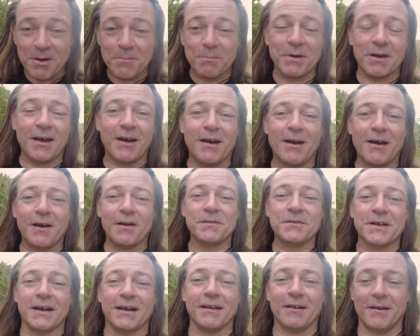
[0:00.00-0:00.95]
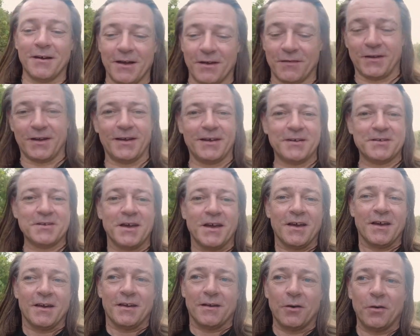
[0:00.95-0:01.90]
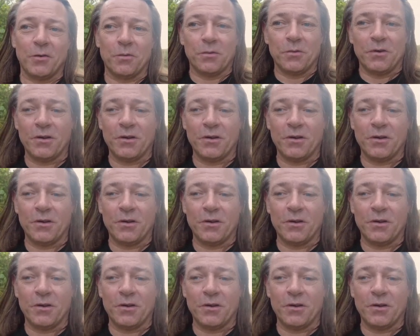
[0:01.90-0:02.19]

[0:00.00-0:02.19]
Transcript: But after Live Aid, oh,